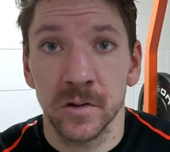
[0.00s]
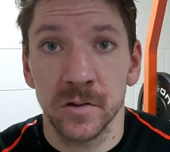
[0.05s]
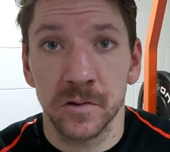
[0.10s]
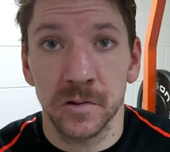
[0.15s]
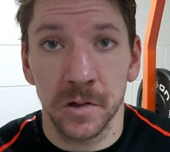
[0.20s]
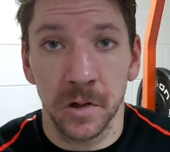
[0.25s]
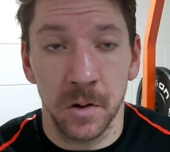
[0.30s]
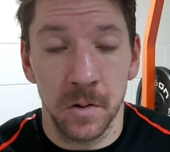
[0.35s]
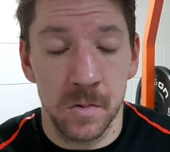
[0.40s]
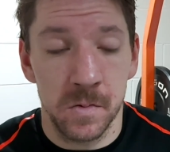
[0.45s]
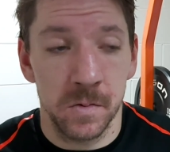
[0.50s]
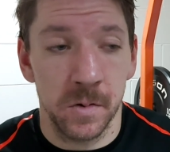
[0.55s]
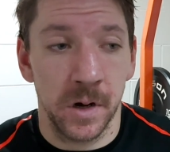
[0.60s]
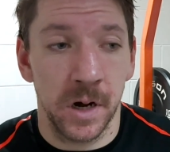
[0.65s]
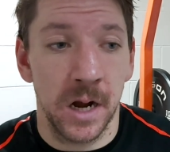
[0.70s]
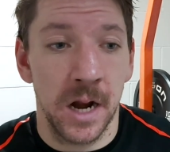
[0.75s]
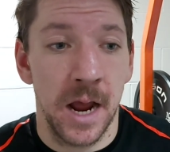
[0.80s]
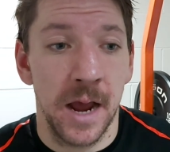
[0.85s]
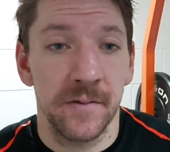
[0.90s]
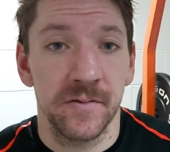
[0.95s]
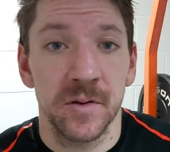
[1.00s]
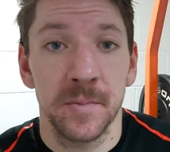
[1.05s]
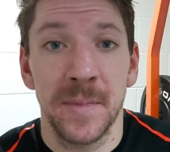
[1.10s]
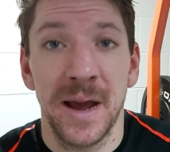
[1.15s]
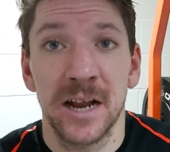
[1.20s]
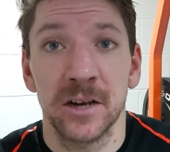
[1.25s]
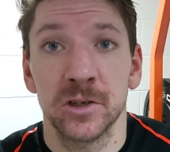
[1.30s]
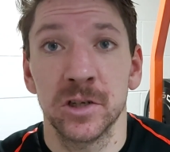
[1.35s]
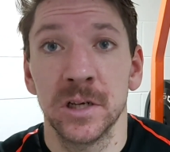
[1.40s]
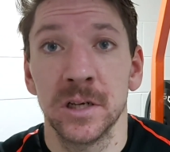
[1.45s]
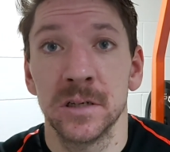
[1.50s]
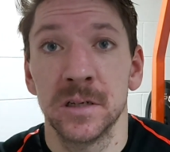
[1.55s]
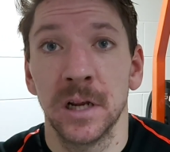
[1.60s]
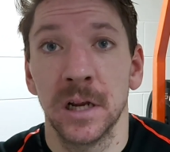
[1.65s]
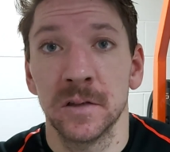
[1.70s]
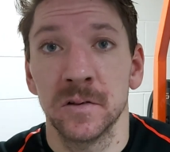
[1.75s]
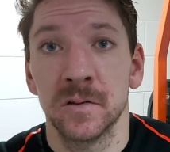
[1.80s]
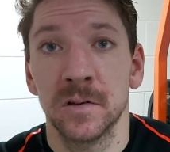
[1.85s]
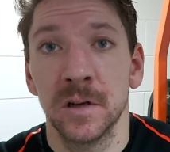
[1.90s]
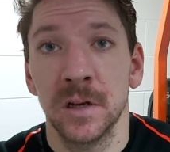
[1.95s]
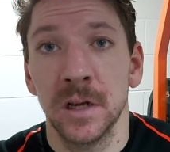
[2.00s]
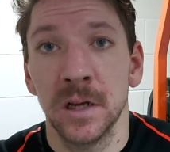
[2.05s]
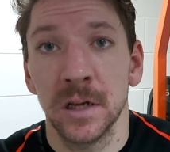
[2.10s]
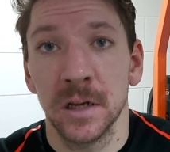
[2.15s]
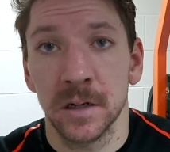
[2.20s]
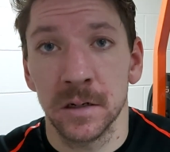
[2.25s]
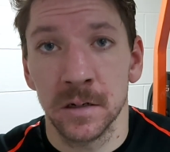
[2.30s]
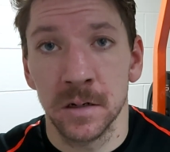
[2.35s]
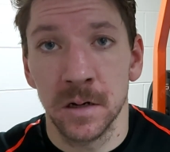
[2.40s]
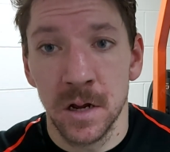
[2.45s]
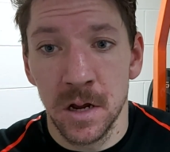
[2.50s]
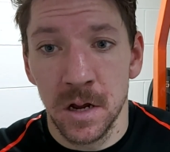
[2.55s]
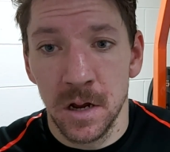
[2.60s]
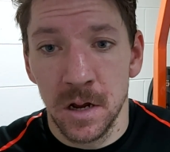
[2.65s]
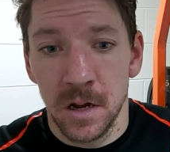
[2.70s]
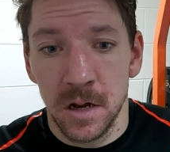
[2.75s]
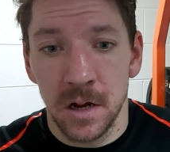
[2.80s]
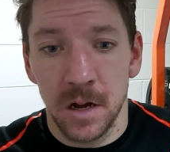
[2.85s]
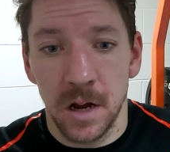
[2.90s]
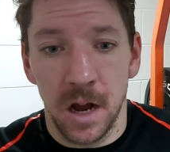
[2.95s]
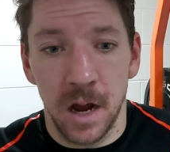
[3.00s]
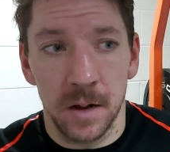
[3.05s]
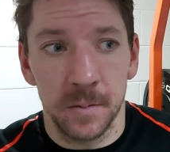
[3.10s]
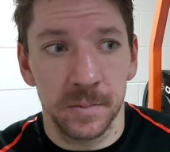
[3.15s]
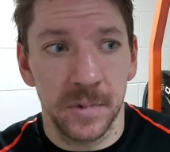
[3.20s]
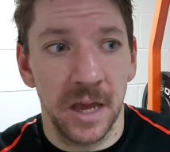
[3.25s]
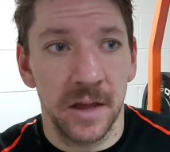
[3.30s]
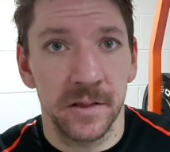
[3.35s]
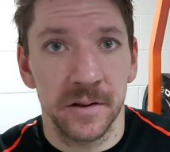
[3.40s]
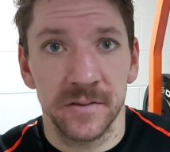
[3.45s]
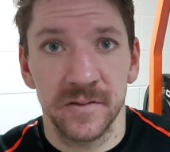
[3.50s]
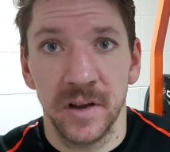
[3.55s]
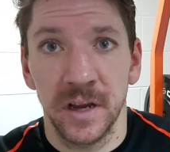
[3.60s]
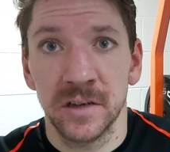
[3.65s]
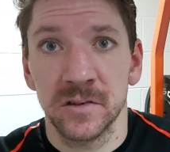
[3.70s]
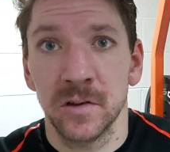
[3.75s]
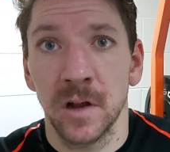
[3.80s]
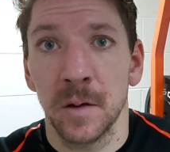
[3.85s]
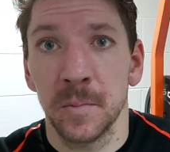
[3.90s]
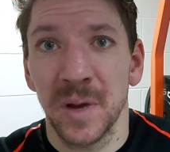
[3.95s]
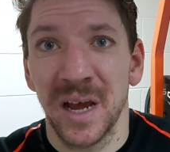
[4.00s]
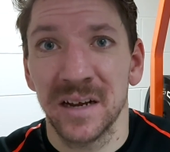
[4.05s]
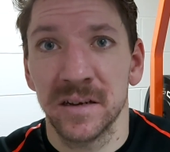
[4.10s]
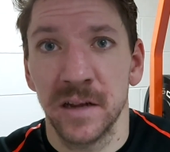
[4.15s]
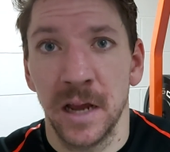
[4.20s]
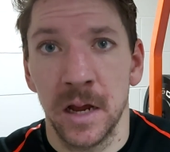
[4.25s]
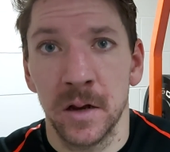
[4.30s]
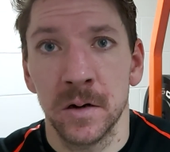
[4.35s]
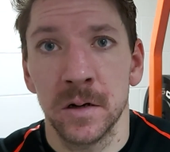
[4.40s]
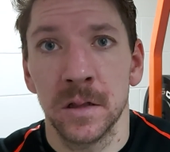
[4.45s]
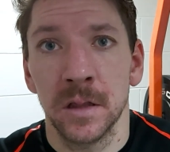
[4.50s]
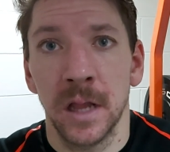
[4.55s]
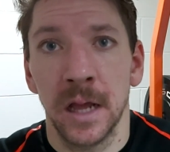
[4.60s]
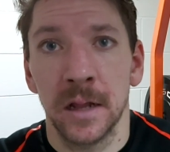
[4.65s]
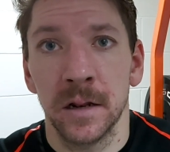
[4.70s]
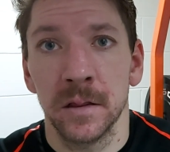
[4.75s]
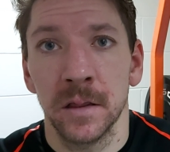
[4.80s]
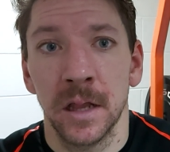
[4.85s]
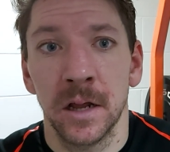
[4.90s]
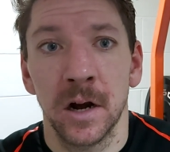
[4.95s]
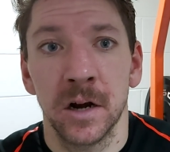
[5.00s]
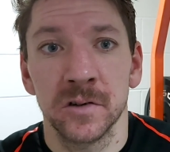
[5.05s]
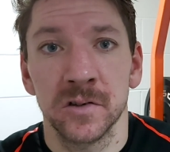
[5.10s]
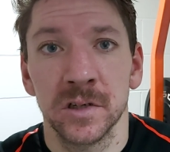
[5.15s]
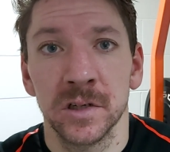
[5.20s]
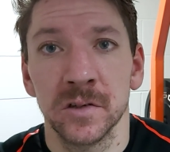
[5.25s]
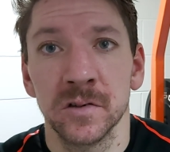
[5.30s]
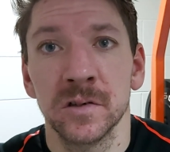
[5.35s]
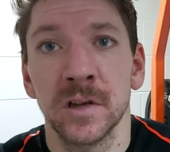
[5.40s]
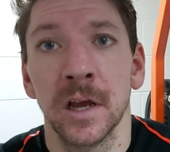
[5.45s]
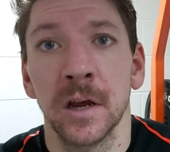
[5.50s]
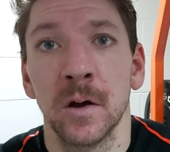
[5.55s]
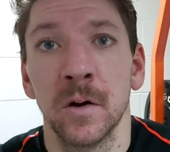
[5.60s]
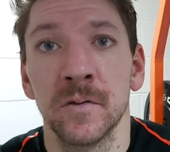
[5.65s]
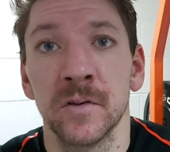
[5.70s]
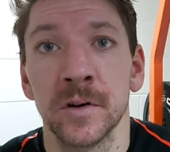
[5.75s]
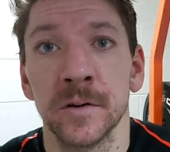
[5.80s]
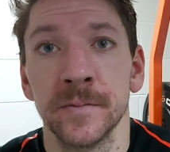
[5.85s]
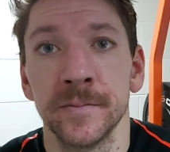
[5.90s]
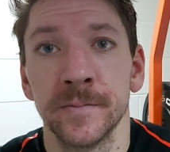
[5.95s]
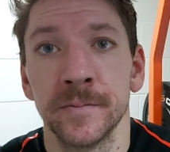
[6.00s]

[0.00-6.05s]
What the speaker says: So we're going to have to match the intensity and get in their face, not back down, and let our skills take over.